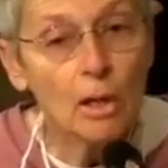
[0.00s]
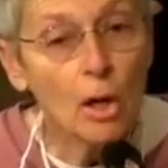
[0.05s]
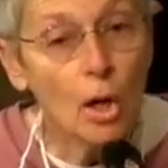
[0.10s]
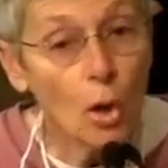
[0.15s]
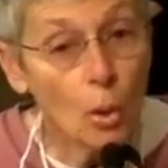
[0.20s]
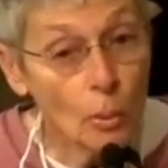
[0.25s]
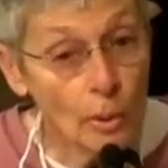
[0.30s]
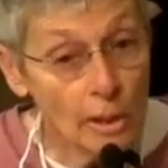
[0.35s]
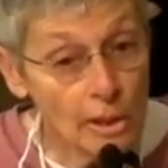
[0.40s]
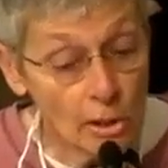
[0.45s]

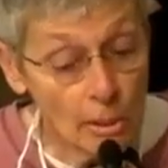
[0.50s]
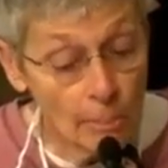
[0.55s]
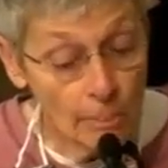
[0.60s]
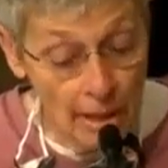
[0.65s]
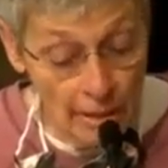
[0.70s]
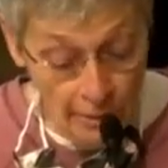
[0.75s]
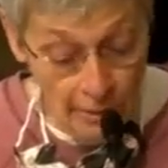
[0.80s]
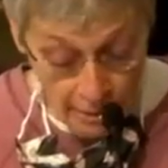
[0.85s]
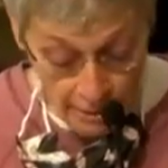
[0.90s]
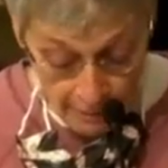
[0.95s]
always a
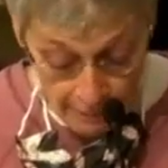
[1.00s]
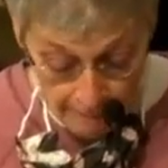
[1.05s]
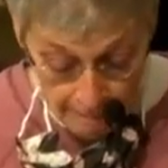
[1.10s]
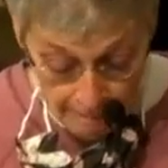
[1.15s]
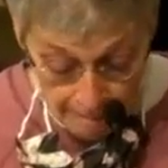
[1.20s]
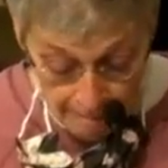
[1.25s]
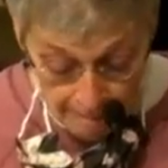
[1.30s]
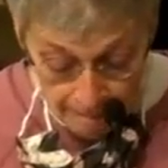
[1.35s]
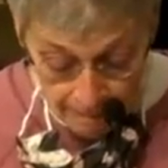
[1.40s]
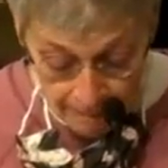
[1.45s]
mother.
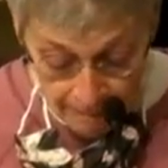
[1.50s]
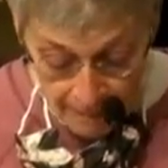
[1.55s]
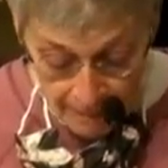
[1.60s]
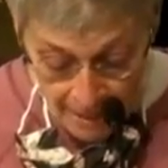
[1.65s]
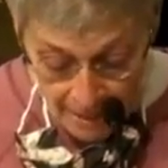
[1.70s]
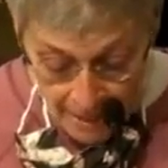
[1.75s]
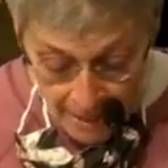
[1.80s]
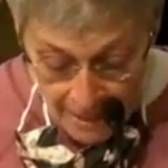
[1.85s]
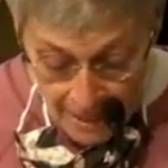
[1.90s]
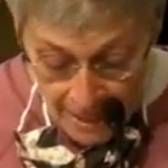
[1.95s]

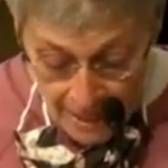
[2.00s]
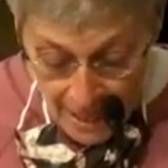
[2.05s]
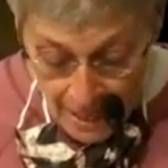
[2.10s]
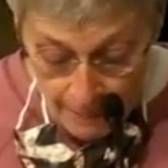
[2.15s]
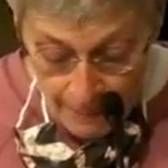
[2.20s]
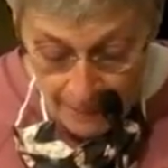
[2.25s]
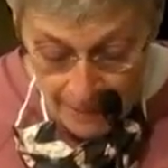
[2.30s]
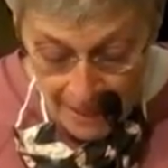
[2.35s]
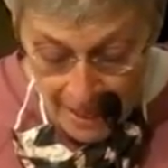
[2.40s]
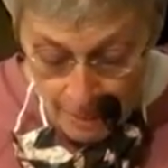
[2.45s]
I
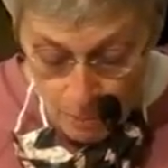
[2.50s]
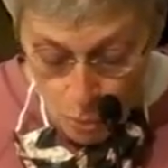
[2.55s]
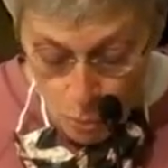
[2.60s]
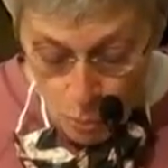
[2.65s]
became